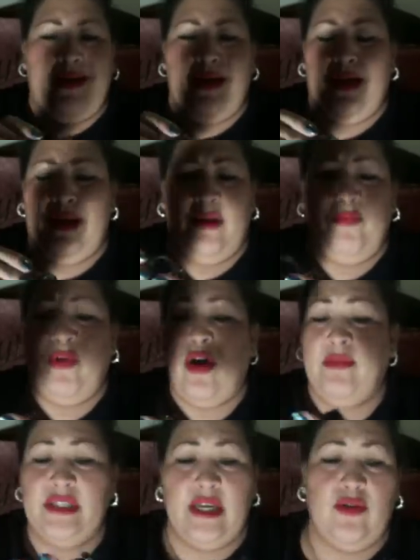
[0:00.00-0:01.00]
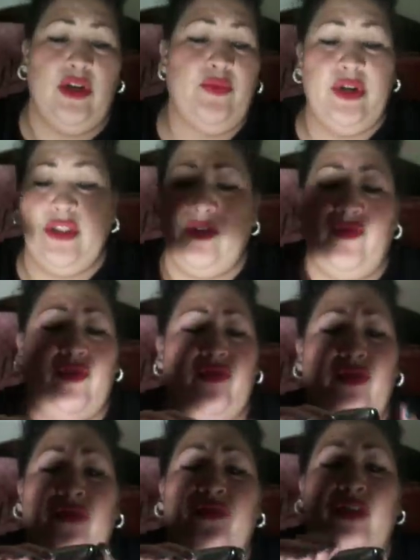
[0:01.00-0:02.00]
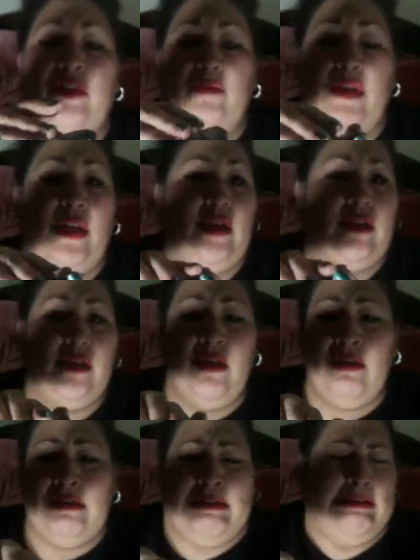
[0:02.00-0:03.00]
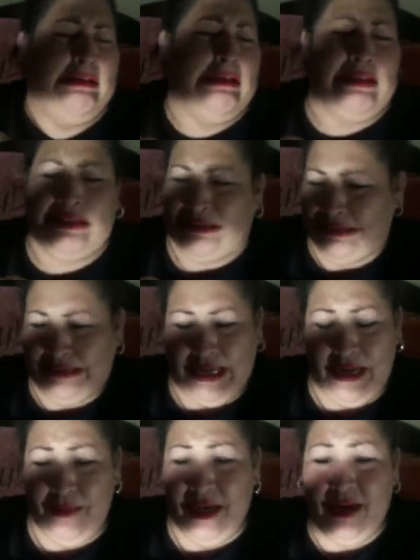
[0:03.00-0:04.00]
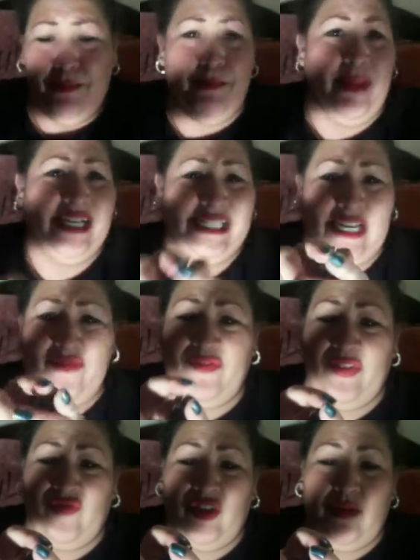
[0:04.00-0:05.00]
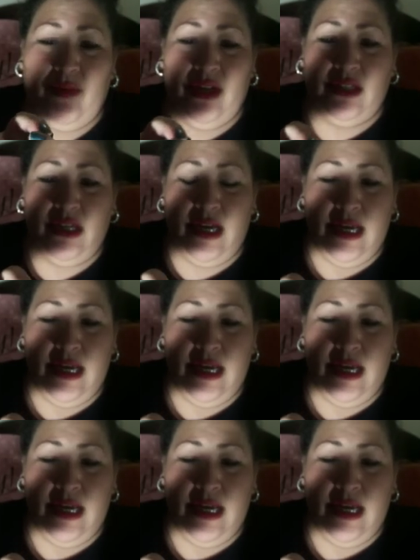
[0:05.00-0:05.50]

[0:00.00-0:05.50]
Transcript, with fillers: And I promise I only went in there for 15 minutes. I made a mess out of 15 minutes.